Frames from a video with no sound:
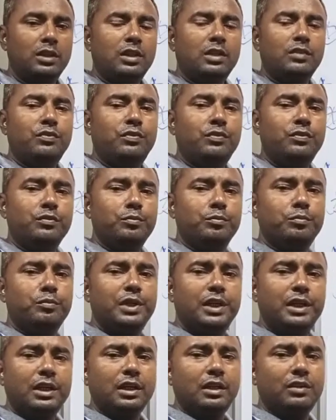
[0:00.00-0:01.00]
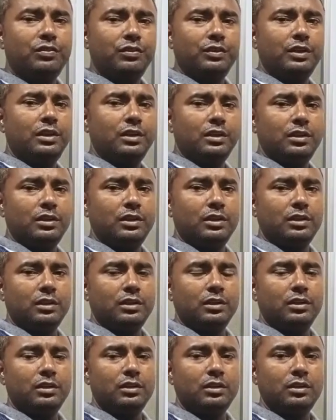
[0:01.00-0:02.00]
In the medical field.
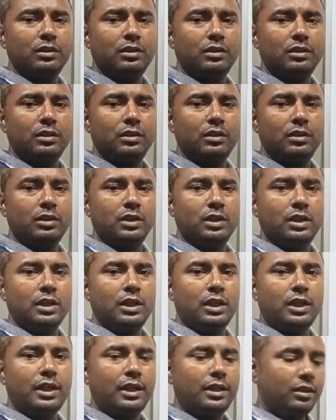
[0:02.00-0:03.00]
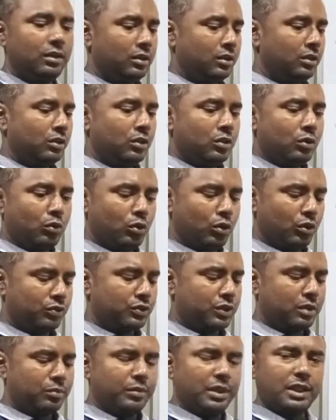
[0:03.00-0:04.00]
Alright,
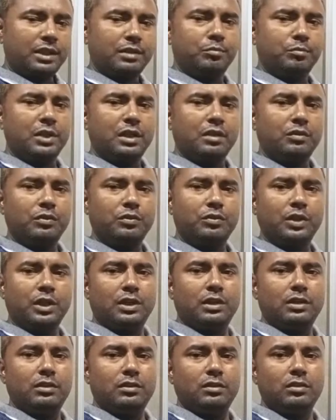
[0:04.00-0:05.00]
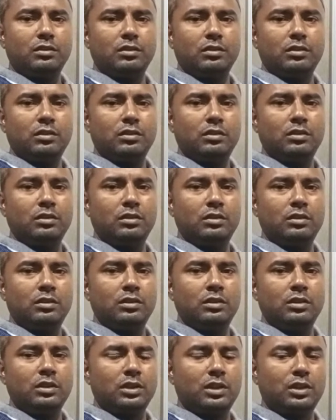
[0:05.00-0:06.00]
gloves are made up of what?
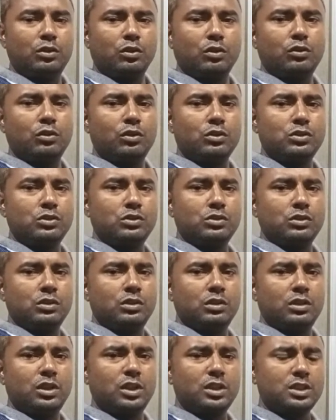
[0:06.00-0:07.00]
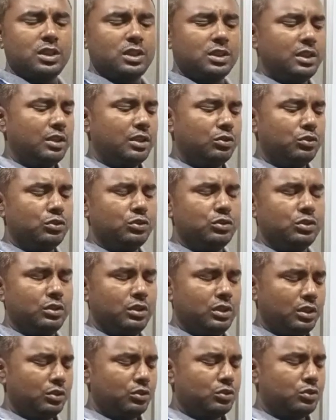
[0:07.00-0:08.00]
The doctors, nurses,
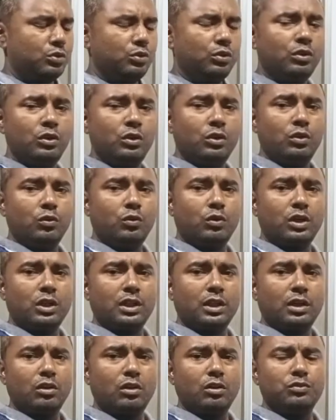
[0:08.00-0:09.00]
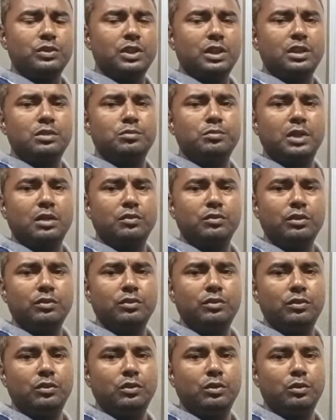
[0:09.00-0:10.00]
they used to wear the glove that is made up
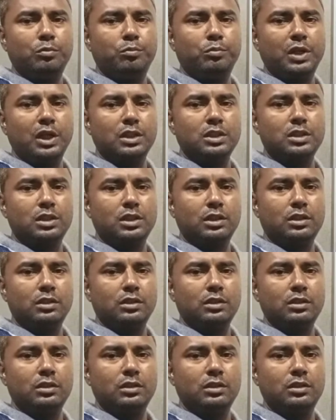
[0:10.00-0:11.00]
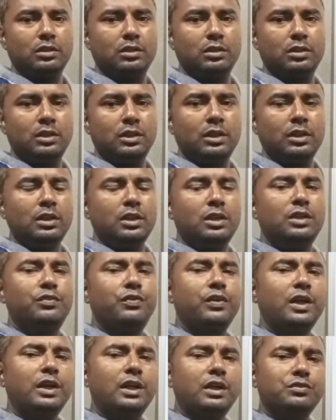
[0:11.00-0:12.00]
of plastic.
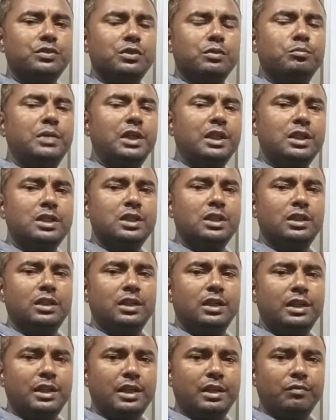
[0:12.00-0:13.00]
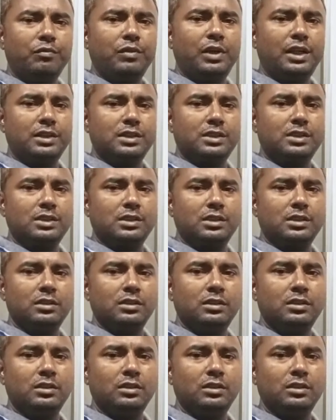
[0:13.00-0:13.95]
Different types of medicine, tablets,